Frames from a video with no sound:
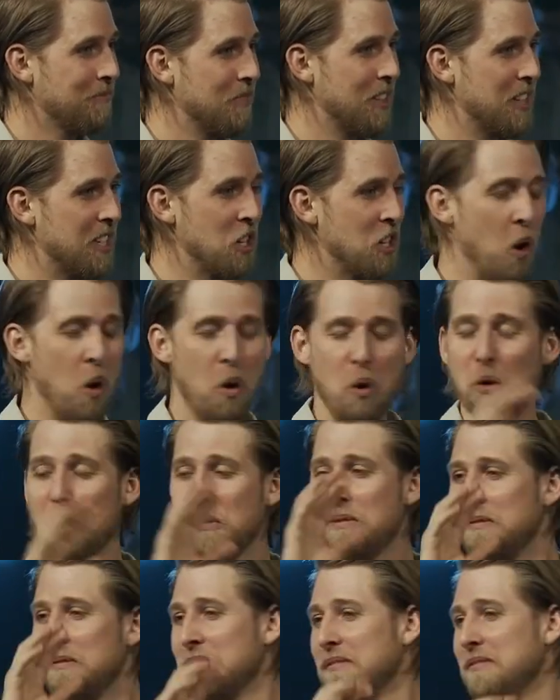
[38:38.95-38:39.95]
It's an
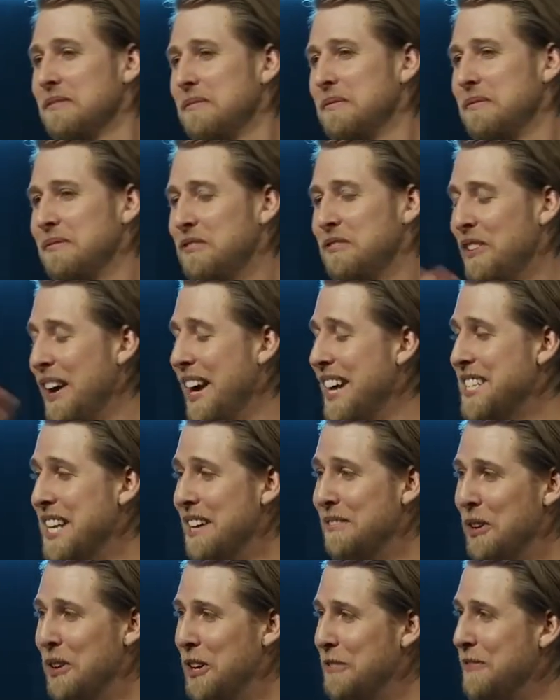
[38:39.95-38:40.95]
old phrase
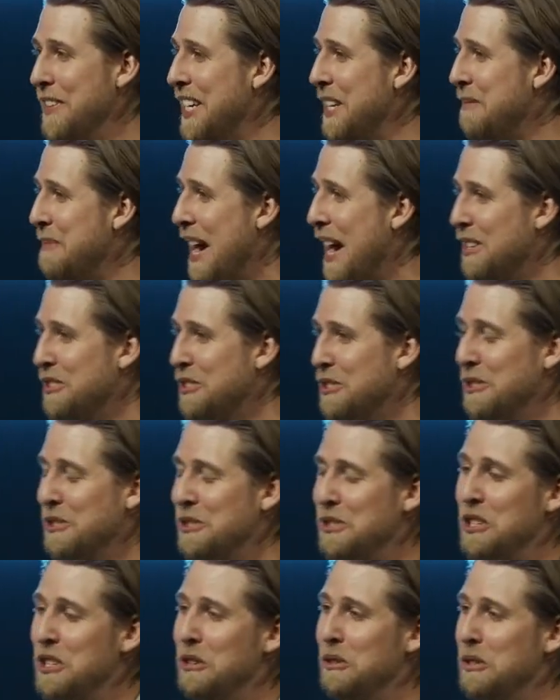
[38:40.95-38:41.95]
I've heard many
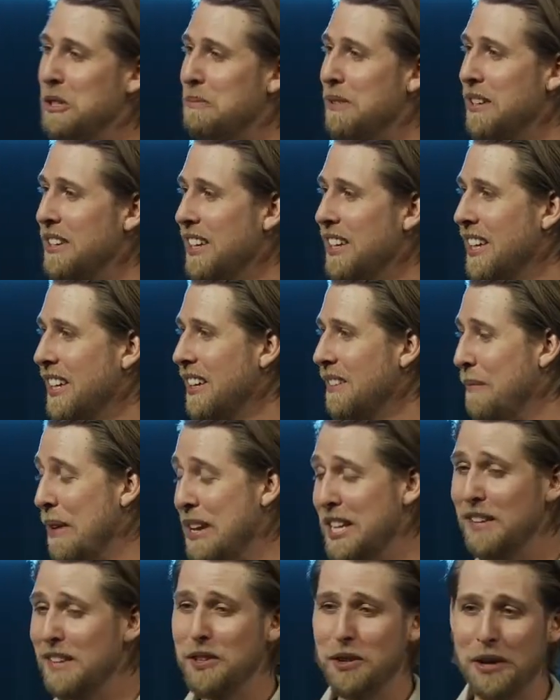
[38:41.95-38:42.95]
pastors use, but
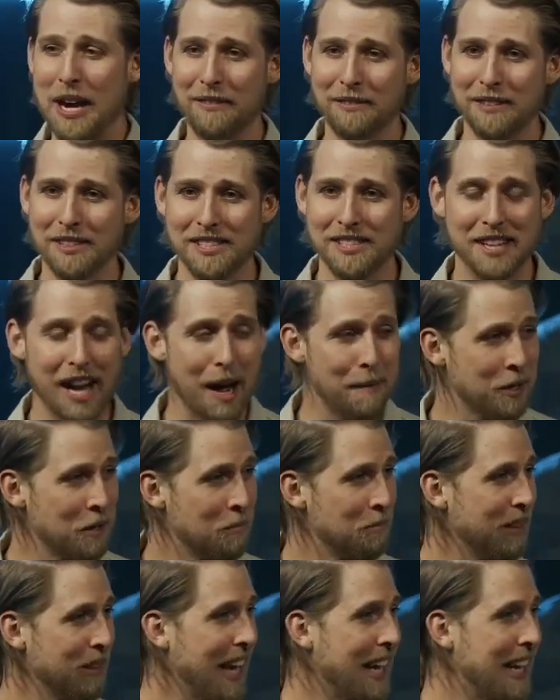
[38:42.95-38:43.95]
many of you have to stop
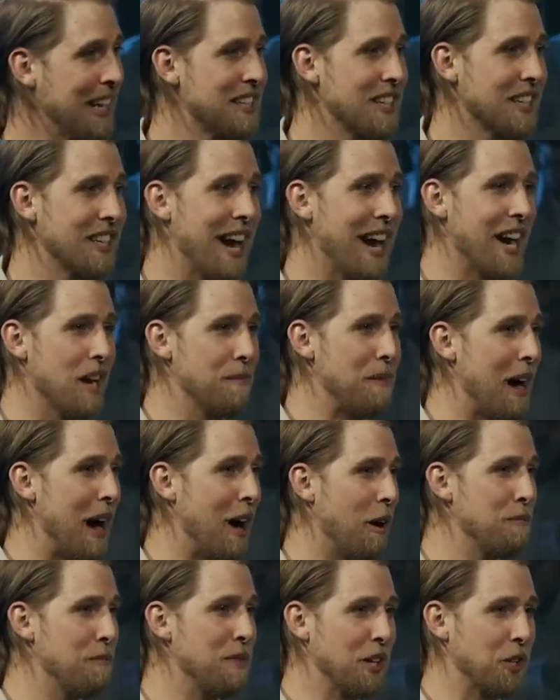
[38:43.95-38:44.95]
complaining to God about
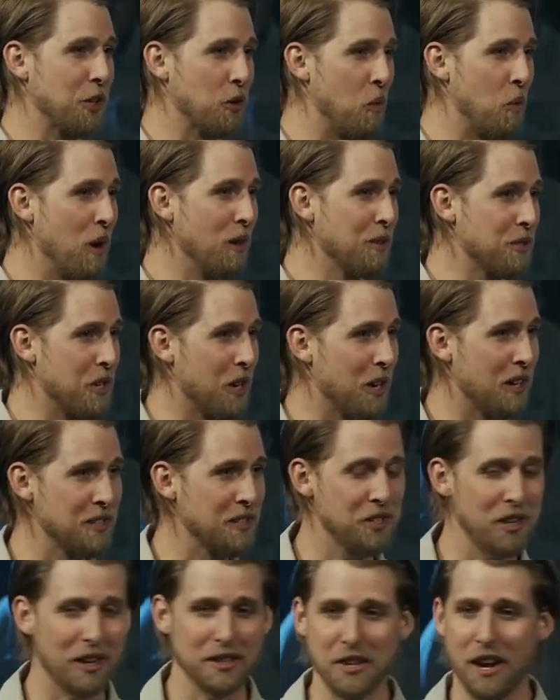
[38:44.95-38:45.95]
how big your walls are and
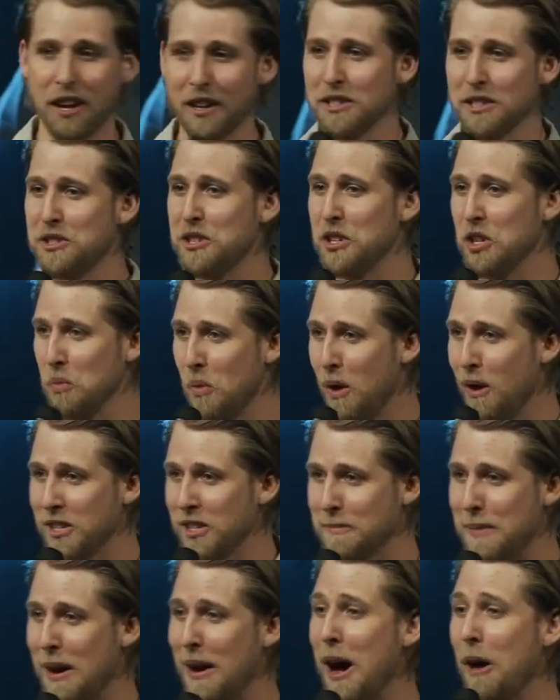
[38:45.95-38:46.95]
start talking to your walls
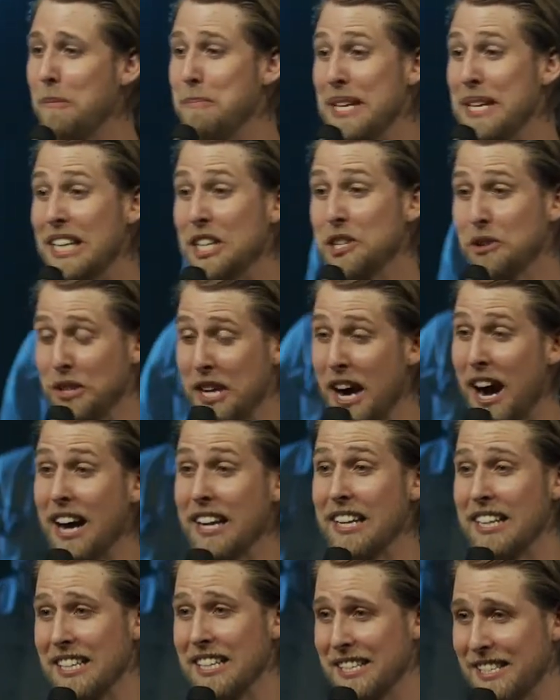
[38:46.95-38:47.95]
about how big your
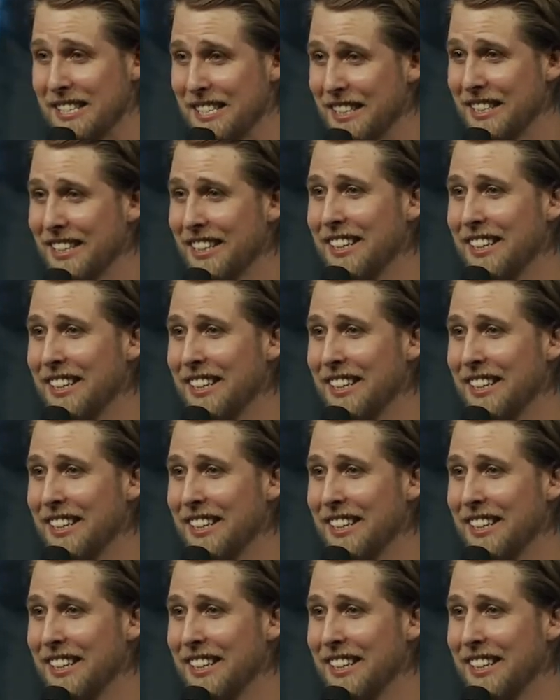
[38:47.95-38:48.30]
God is.